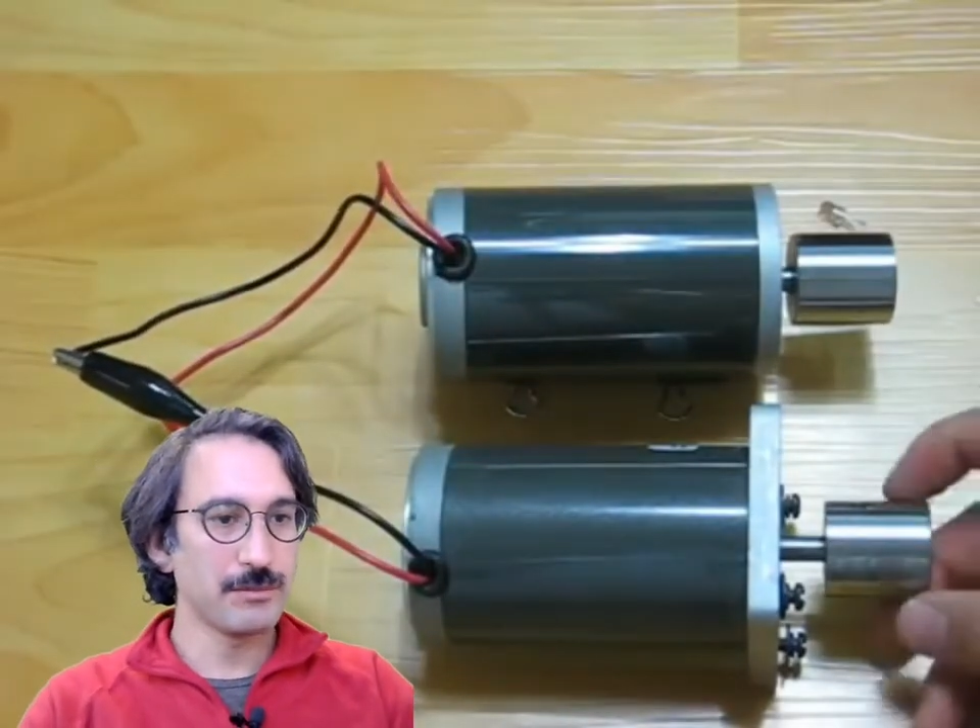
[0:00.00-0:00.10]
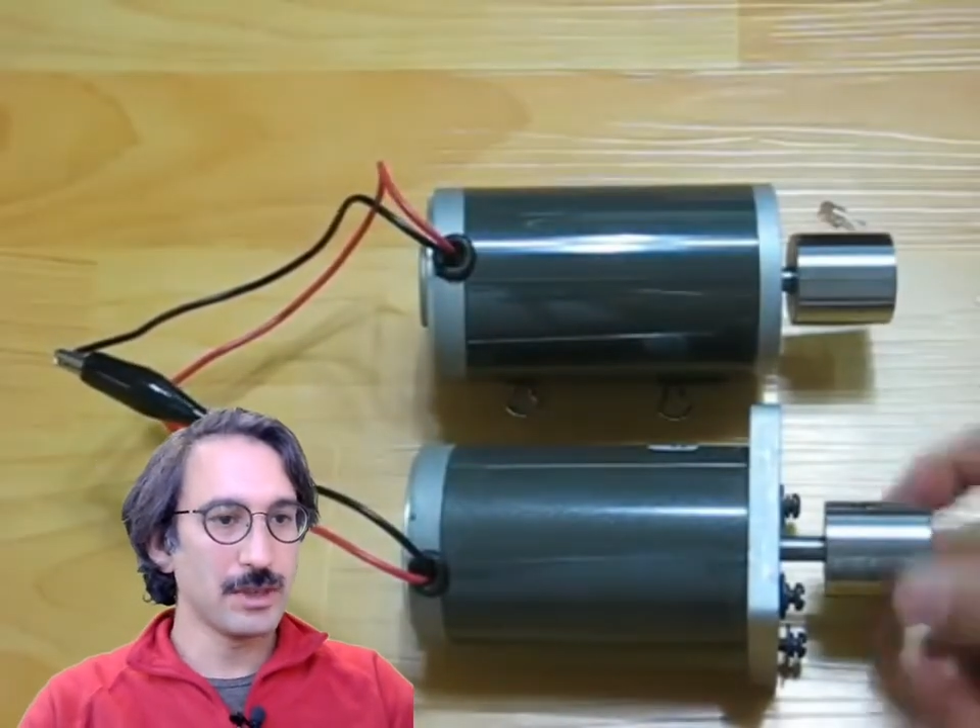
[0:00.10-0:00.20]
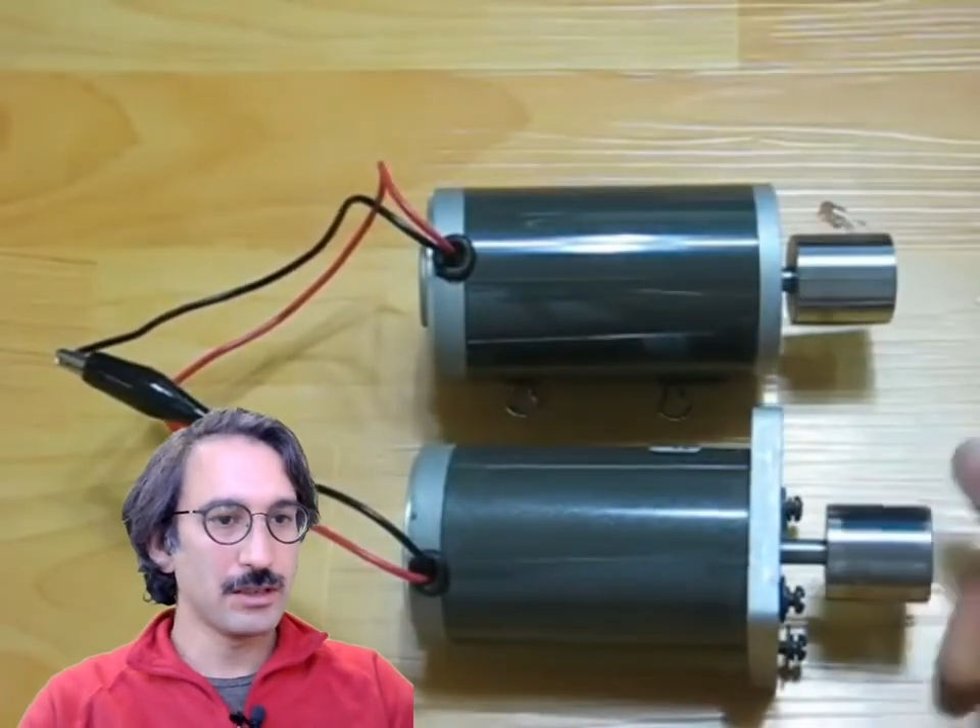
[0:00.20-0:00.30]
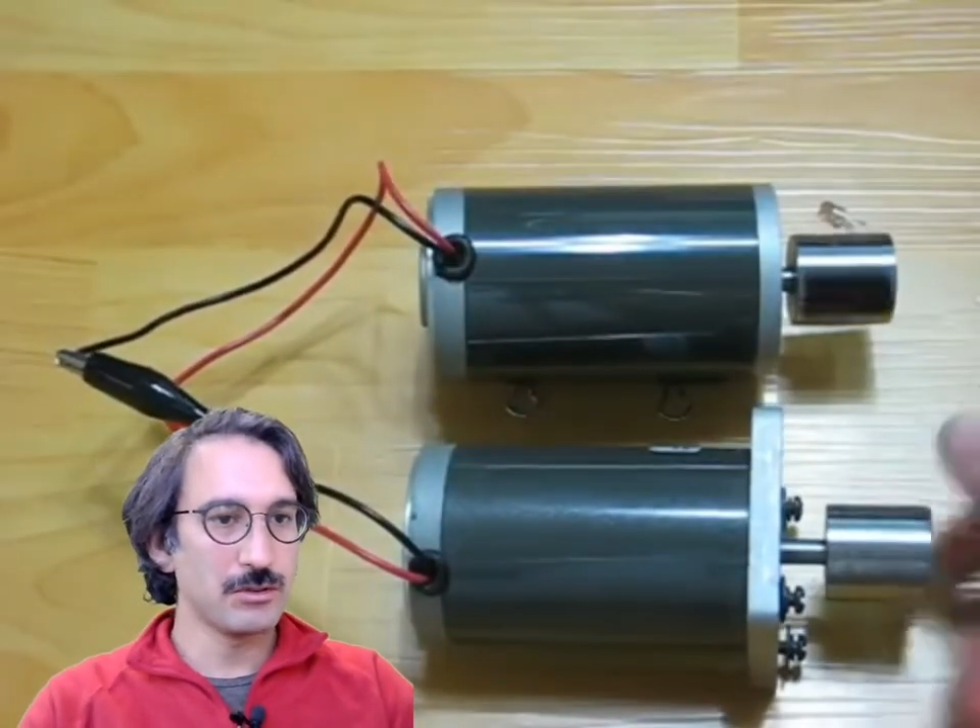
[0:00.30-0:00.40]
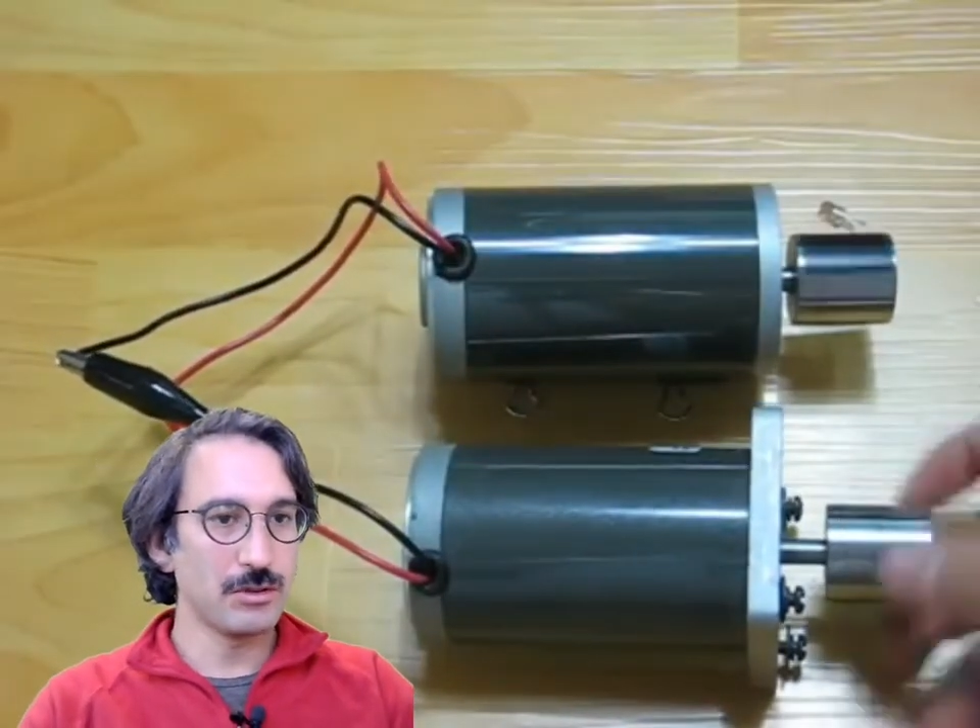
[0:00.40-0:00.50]

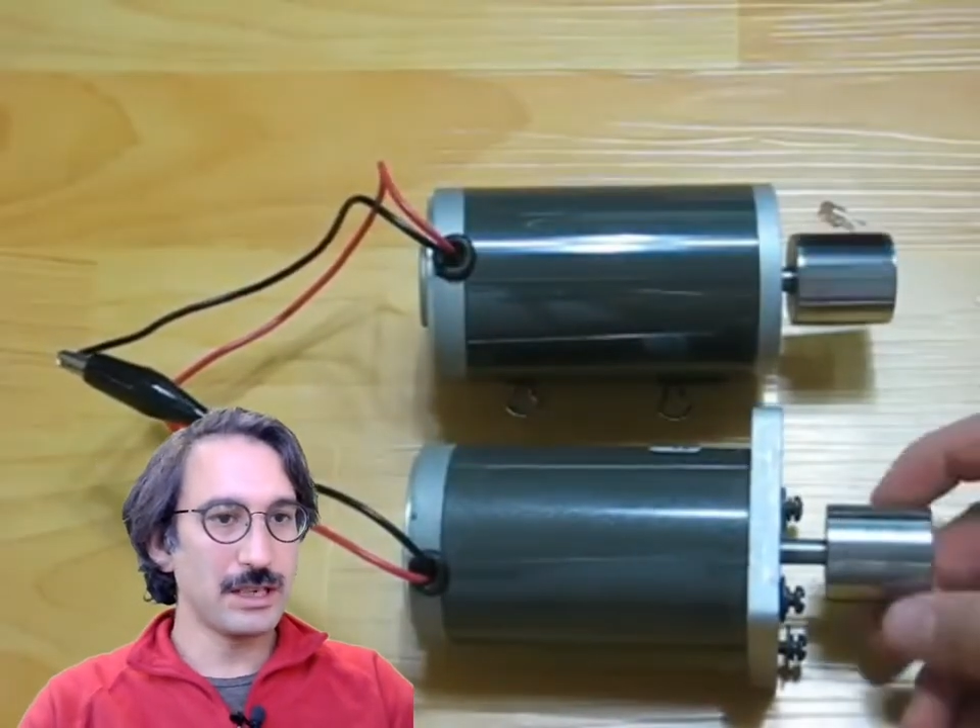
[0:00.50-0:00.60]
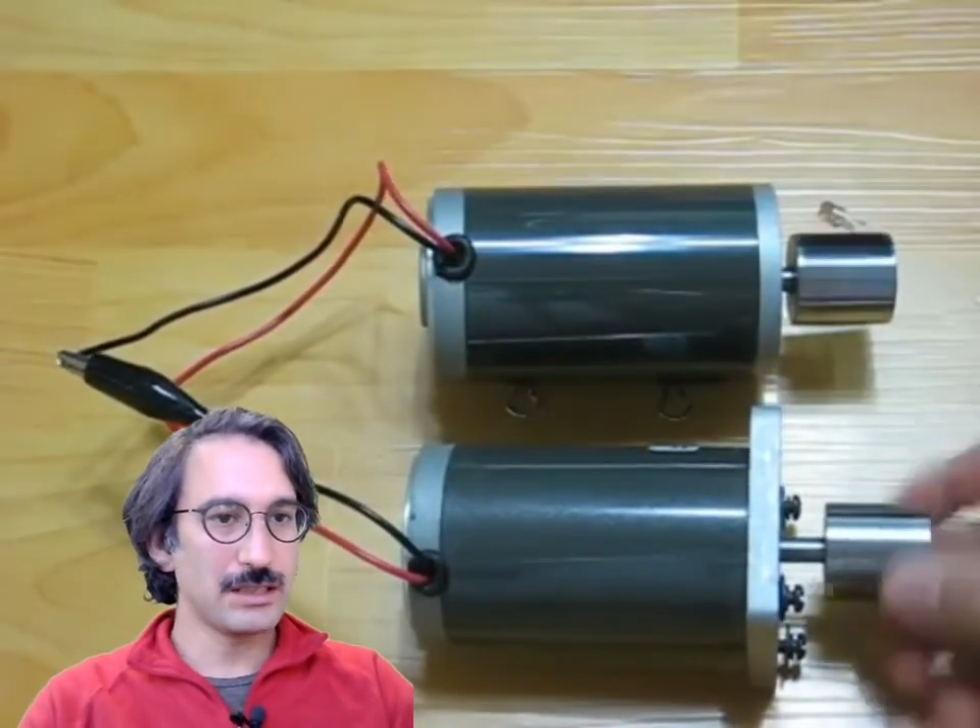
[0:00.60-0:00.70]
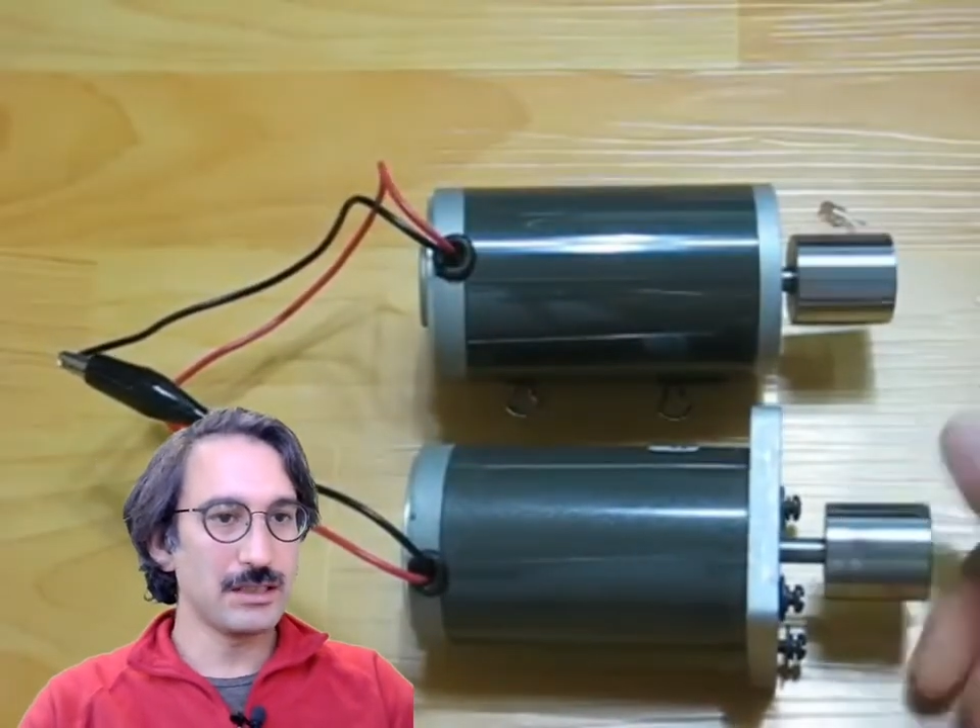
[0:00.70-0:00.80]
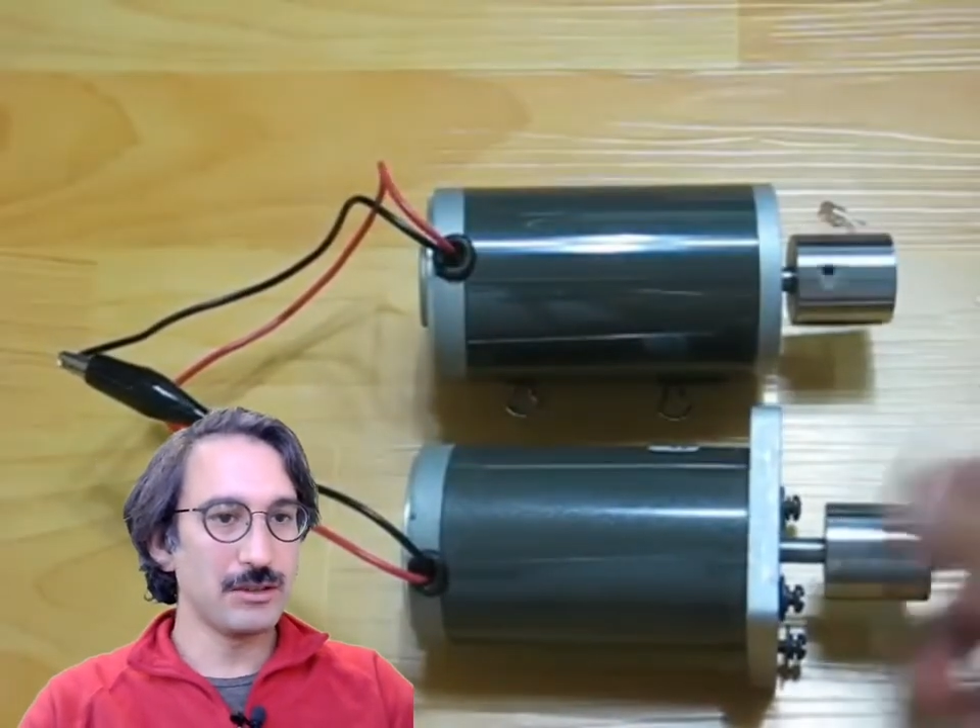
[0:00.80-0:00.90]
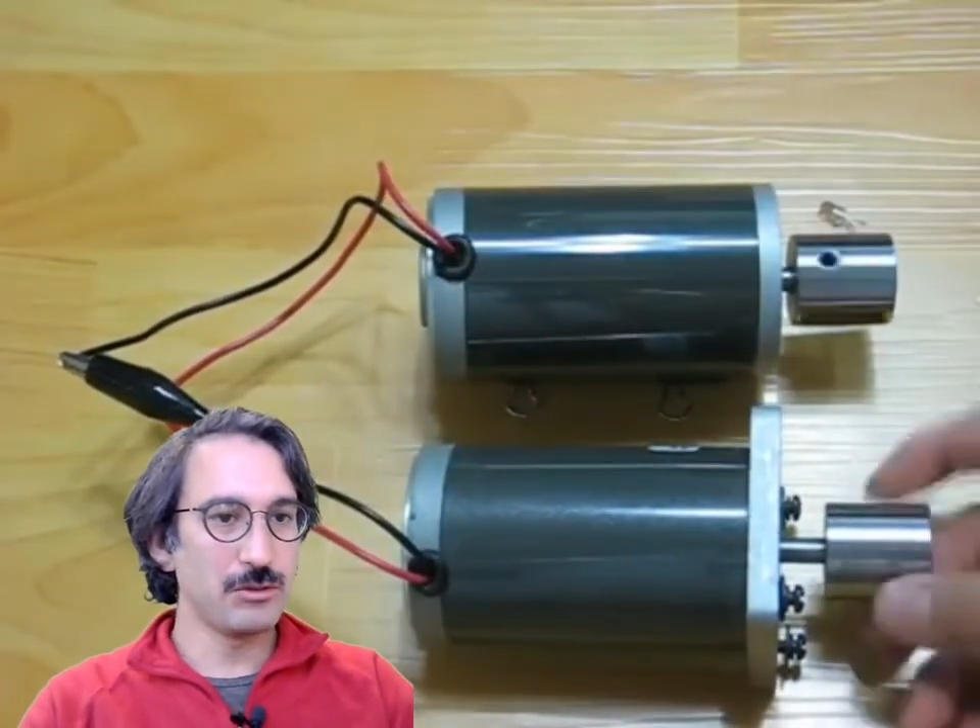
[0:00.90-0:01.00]
So actually you